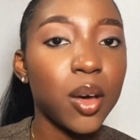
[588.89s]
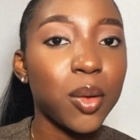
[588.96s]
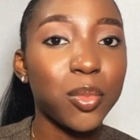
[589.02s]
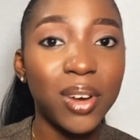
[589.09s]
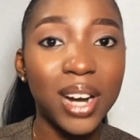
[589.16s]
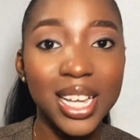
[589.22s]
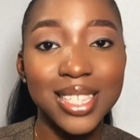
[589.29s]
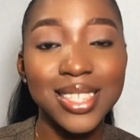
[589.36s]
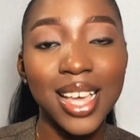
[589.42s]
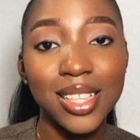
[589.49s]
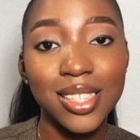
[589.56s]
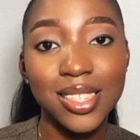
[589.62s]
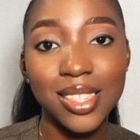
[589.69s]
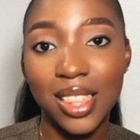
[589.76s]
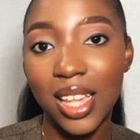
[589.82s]
But aside
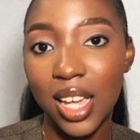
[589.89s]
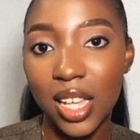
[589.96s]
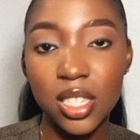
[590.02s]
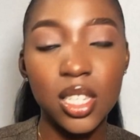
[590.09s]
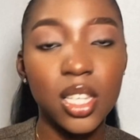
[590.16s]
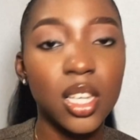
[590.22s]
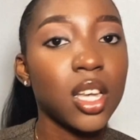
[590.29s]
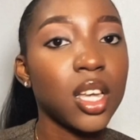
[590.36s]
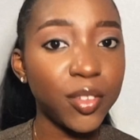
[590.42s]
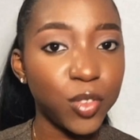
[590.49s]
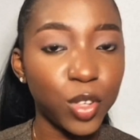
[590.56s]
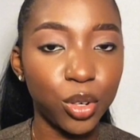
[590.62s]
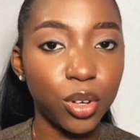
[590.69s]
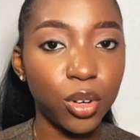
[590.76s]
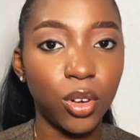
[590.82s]
that, if you're
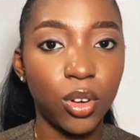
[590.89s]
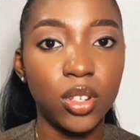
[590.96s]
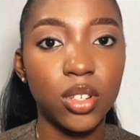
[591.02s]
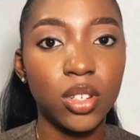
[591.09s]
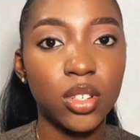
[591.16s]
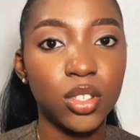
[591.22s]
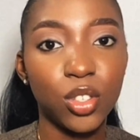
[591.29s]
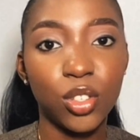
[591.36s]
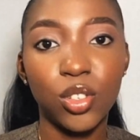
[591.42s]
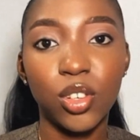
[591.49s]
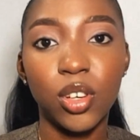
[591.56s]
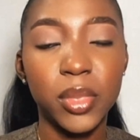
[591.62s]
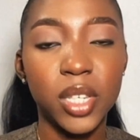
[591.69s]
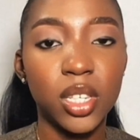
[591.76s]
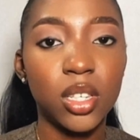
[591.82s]
not God, you're
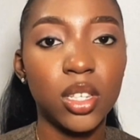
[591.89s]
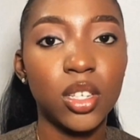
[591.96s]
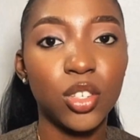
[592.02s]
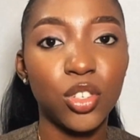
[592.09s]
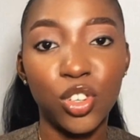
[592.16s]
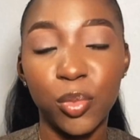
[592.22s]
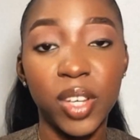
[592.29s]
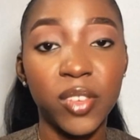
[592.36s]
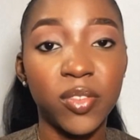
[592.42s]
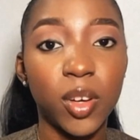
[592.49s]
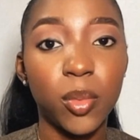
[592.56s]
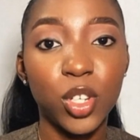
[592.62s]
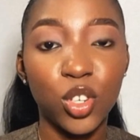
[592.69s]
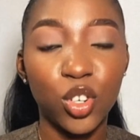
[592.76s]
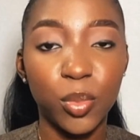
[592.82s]
not me, you're not my
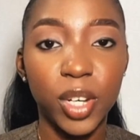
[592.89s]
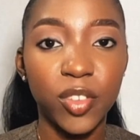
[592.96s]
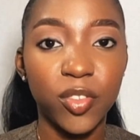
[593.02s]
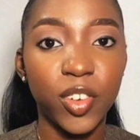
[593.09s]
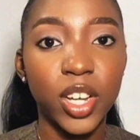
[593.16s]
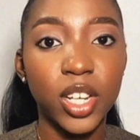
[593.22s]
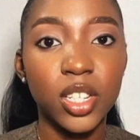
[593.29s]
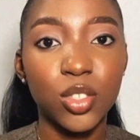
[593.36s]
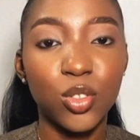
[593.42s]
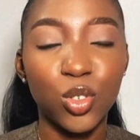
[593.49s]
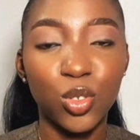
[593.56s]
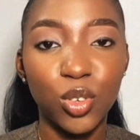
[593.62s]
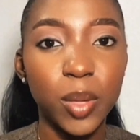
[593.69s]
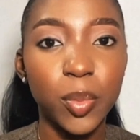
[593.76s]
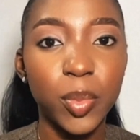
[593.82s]
family, you're not my friend, you're
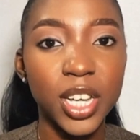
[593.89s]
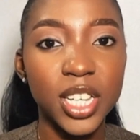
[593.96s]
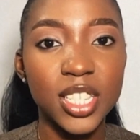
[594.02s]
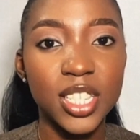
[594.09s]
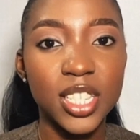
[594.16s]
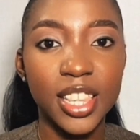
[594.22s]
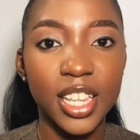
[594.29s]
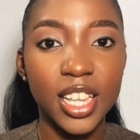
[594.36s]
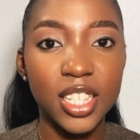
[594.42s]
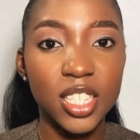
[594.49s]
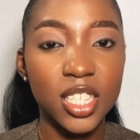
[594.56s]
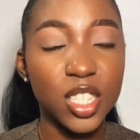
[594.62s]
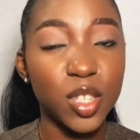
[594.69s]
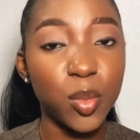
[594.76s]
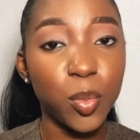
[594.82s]
not a person that
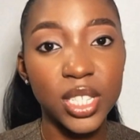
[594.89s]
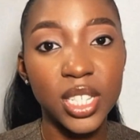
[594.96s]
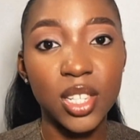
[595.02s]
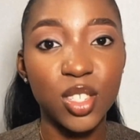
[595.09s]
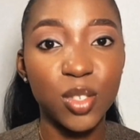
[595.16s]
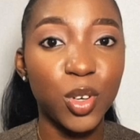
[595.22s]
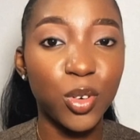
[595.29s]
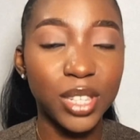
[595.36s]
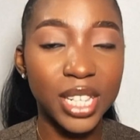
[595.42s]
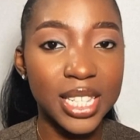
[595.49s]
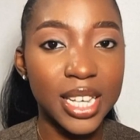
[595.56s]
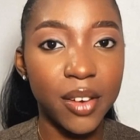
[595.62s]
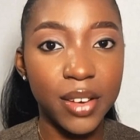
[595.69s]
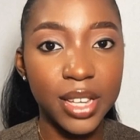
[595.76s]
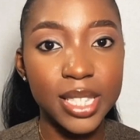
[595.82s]
is important to me or that I
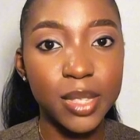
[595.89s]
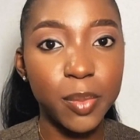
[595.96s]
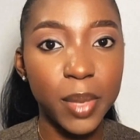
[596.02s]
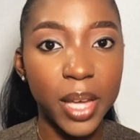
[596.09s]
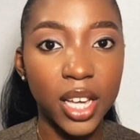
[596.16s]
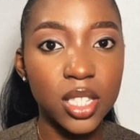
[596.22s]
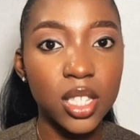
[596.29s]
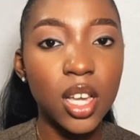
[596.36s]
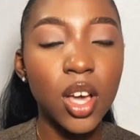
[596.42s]
respect,